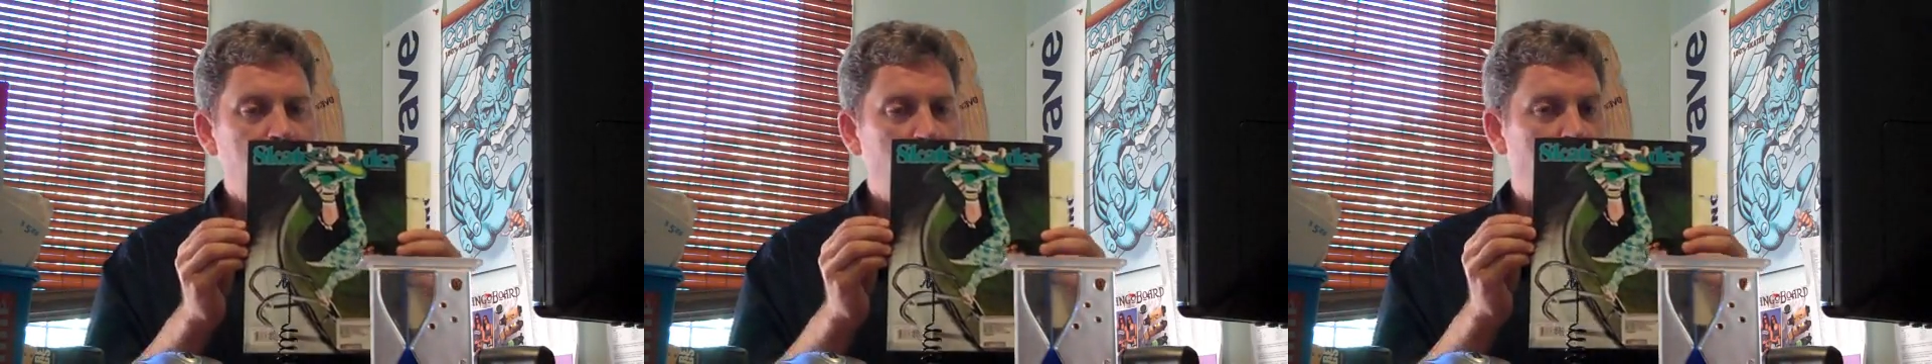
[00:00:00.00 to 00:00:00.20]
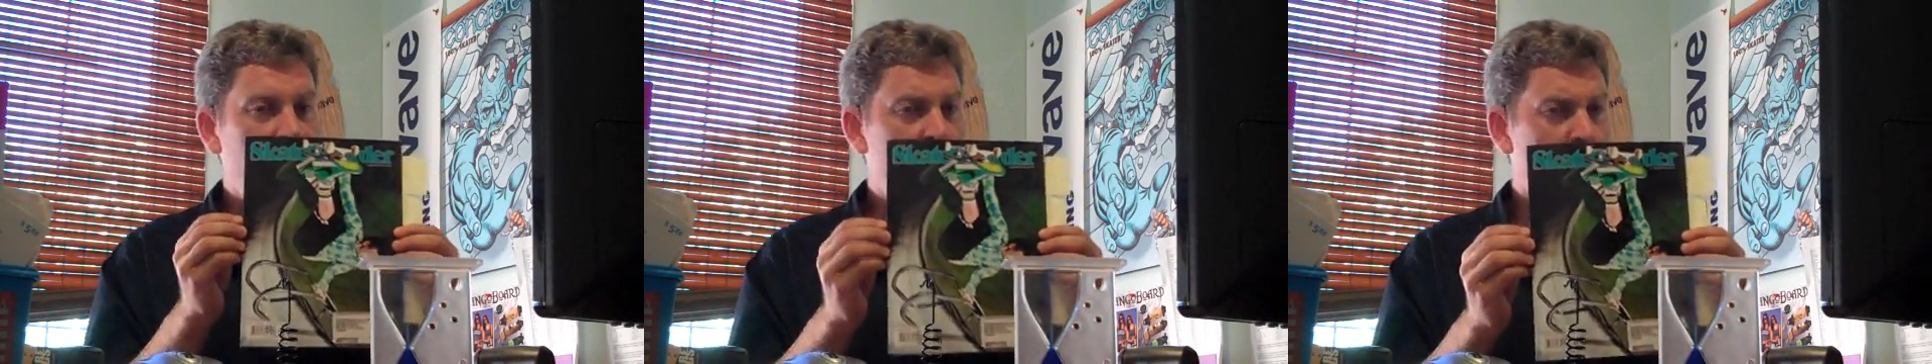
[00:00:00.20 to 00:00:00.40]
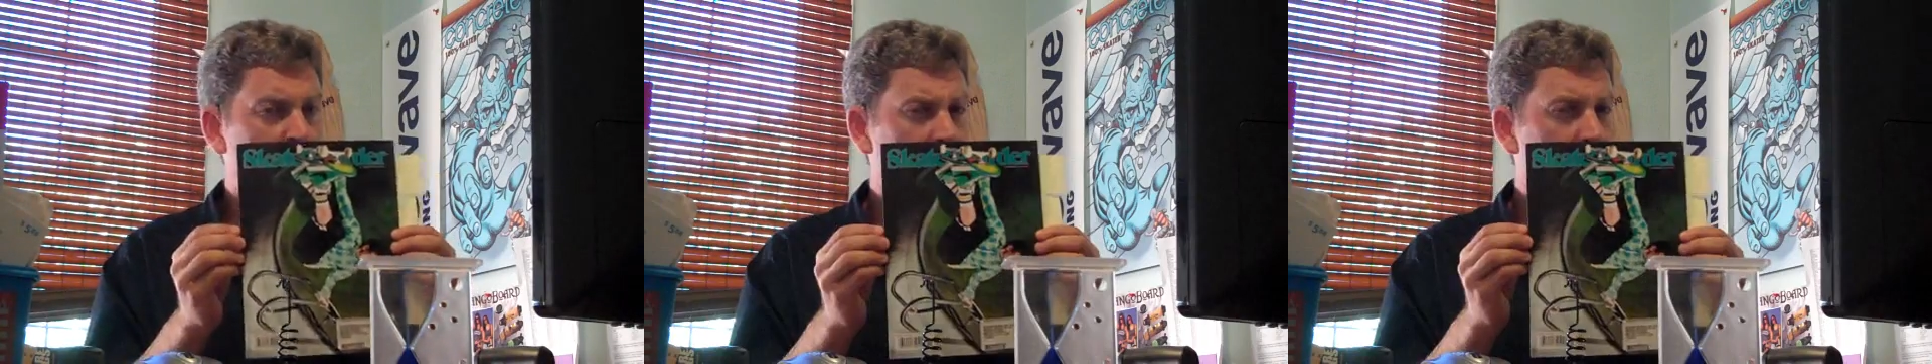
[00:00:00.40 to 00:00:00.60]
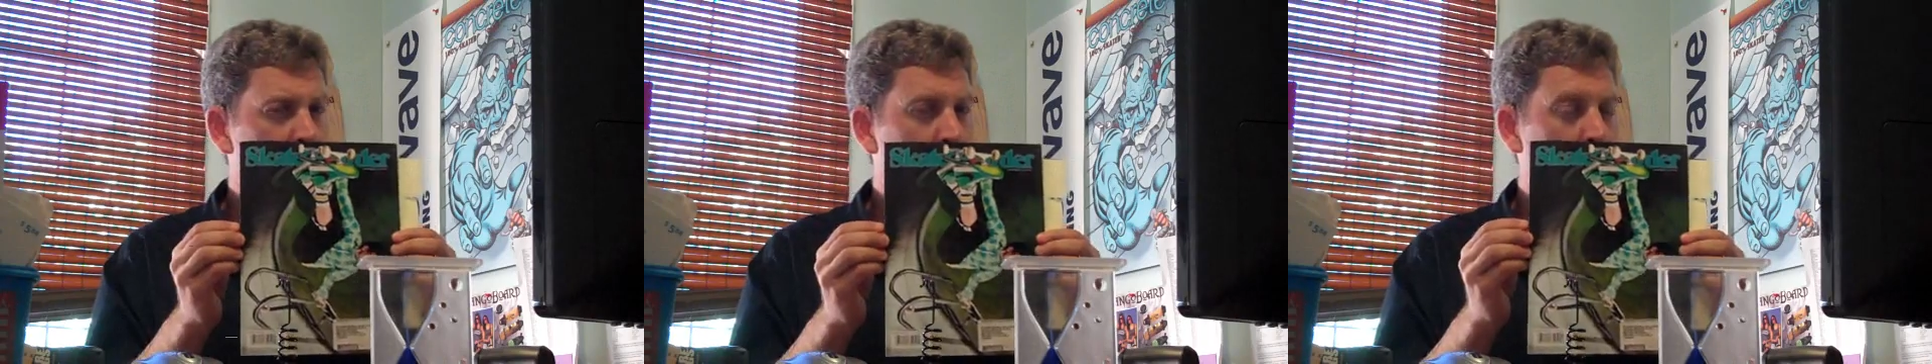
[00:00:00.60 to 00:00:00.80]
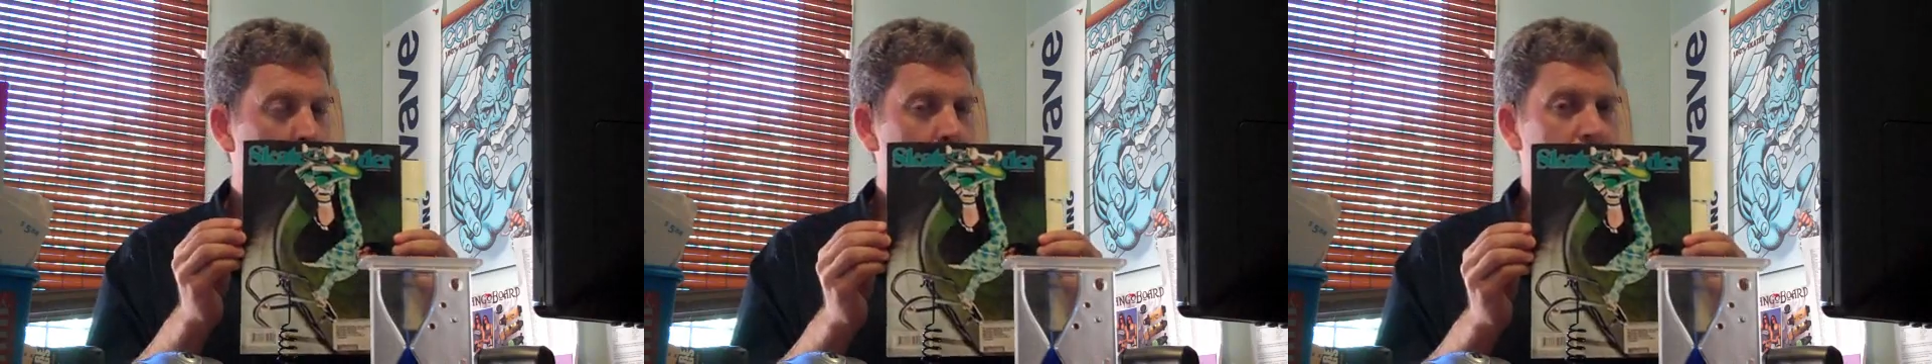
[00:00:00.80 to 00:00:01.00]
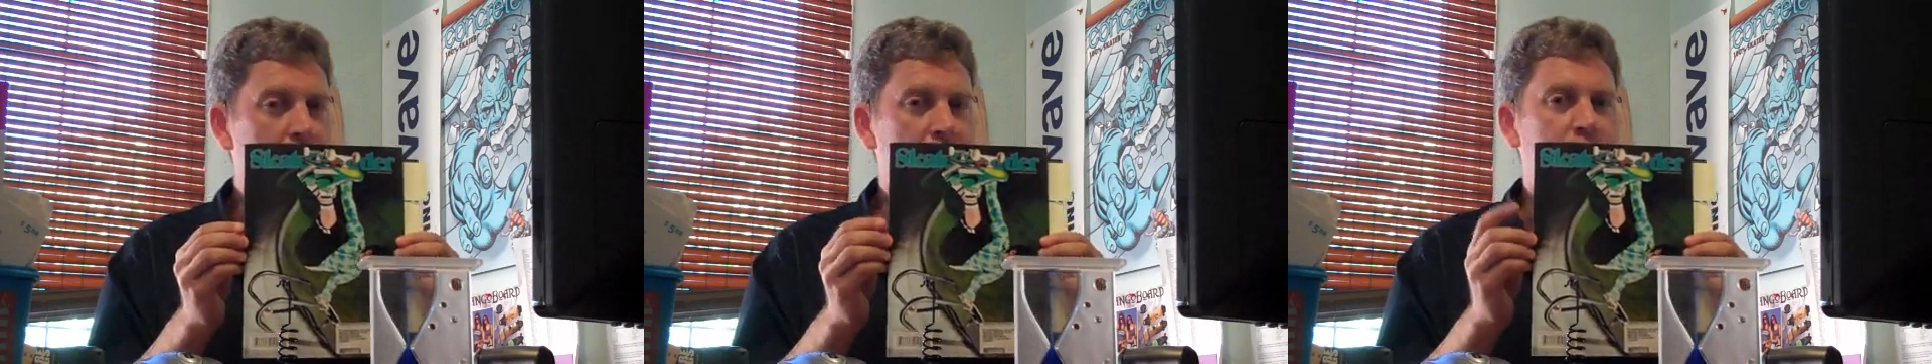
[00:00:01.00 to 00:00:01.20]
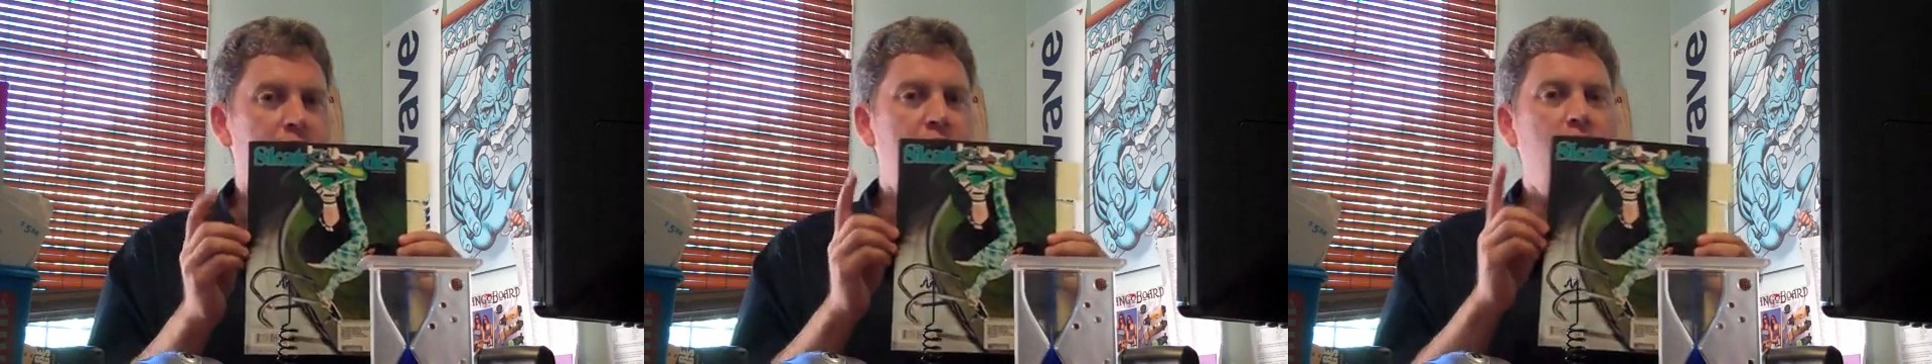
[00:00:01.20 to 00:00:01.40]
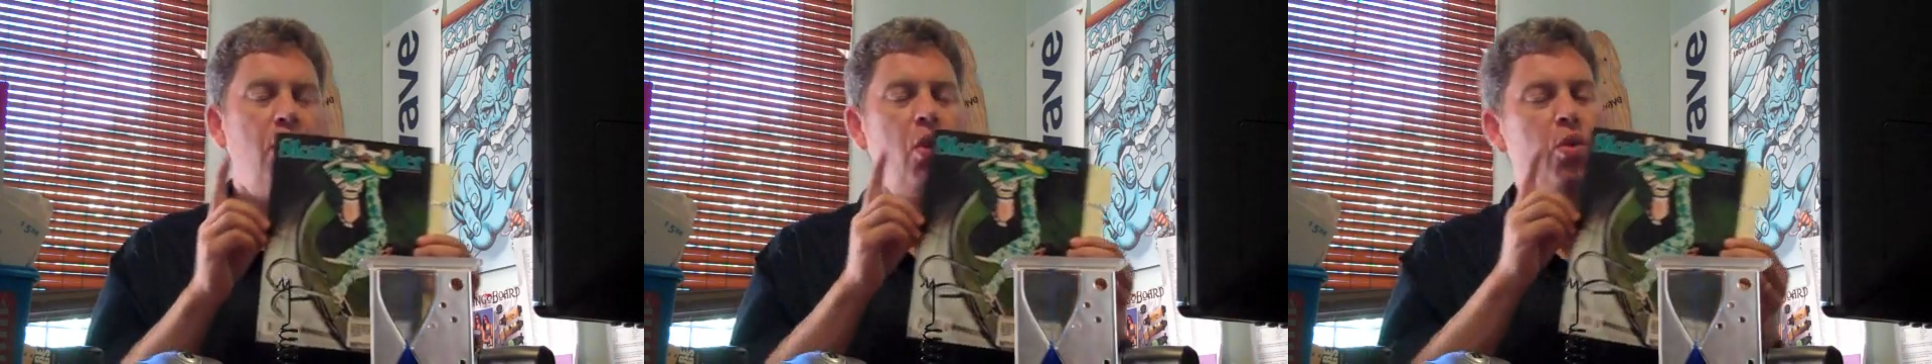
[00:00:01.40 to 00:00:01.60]
what's really important is
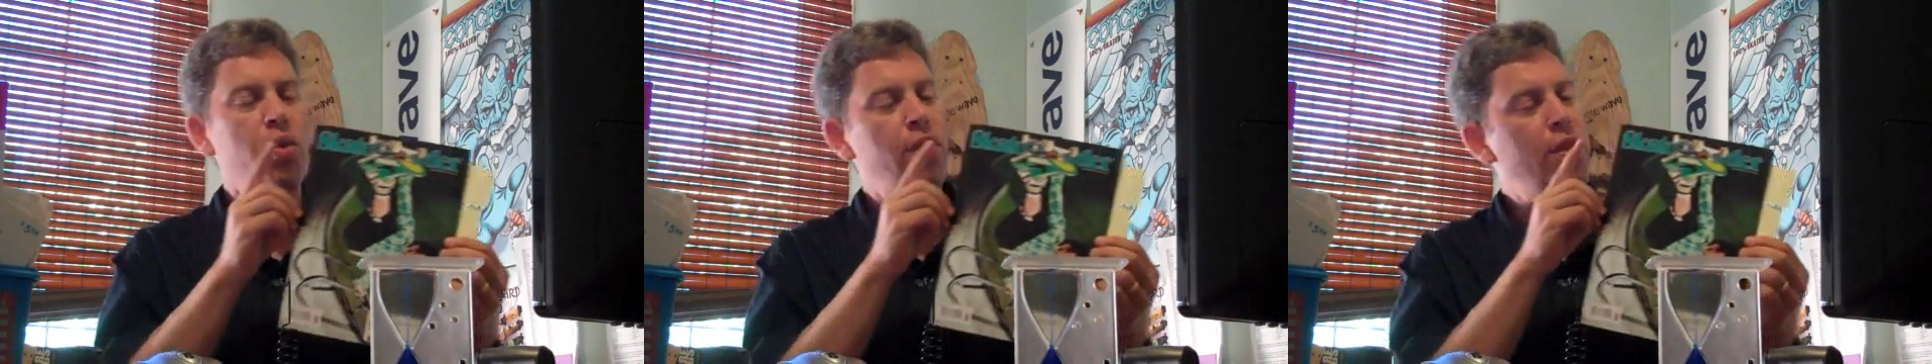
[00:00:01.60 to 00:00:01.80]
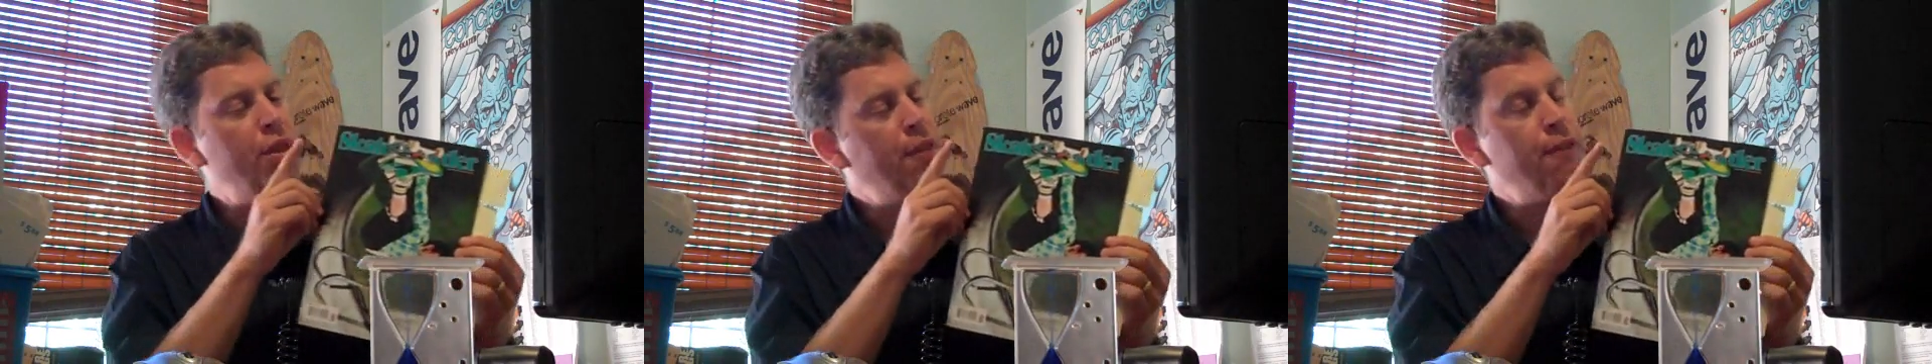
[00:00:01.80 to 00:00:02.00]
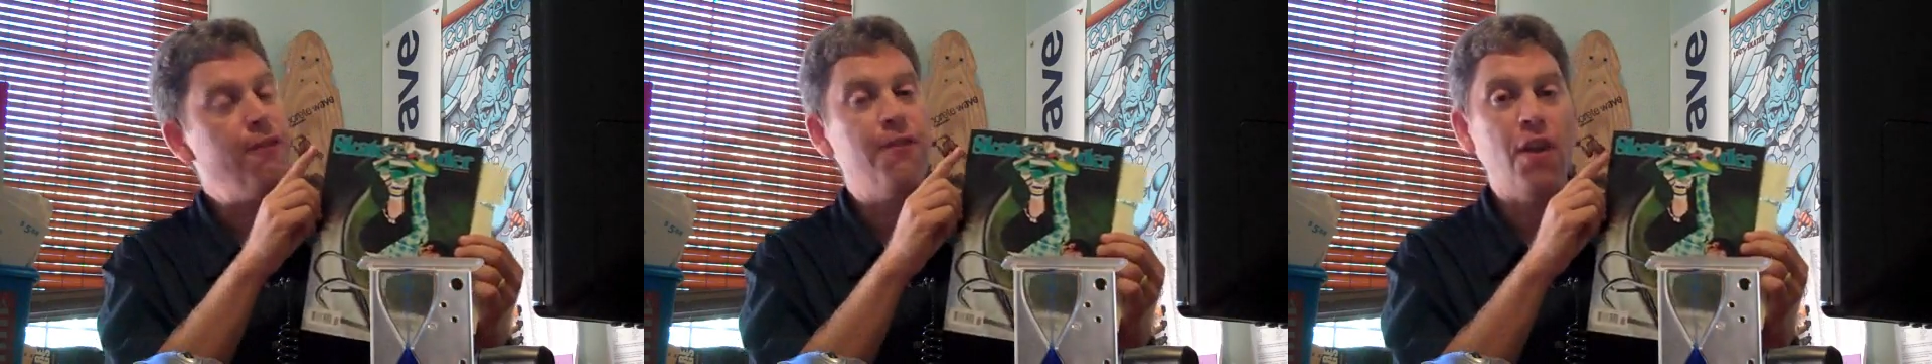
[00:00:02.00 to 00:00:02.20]
to note that the